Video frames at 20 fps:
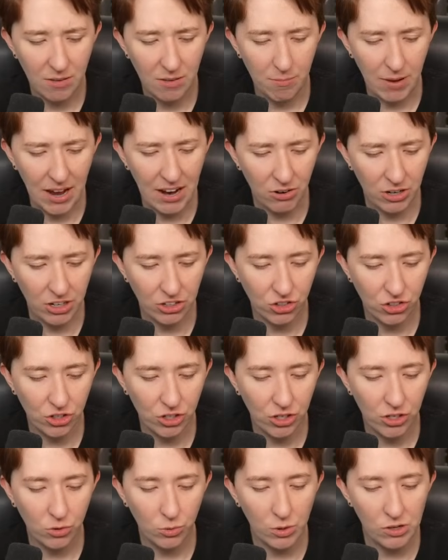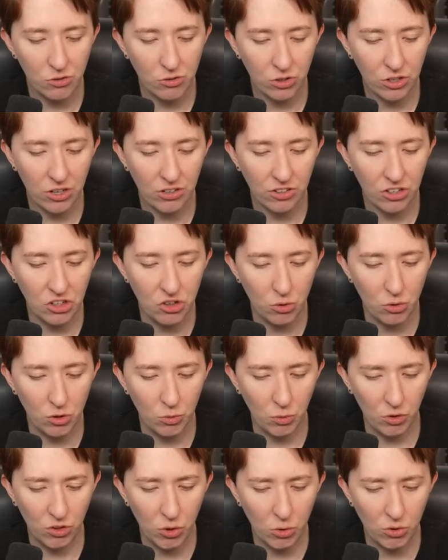"Perish? Yue Qingyan's injuries
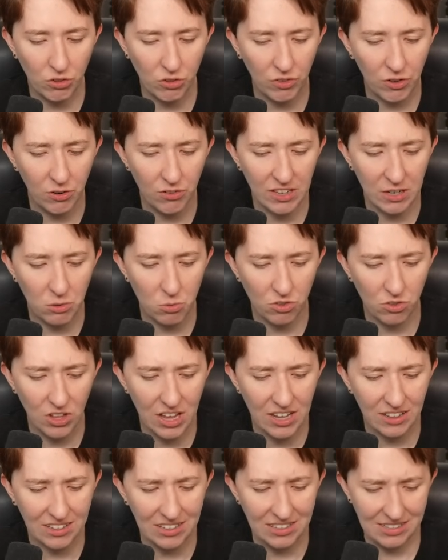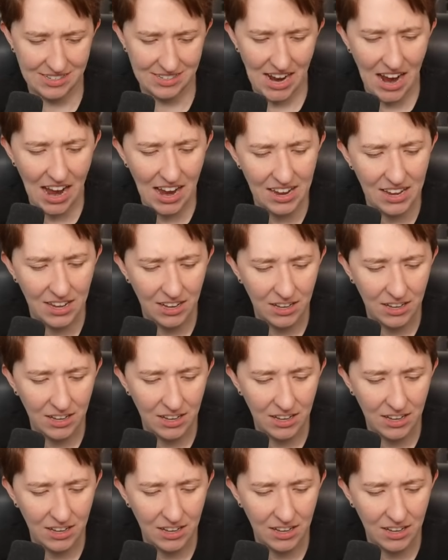were so severe that he was likely to die?"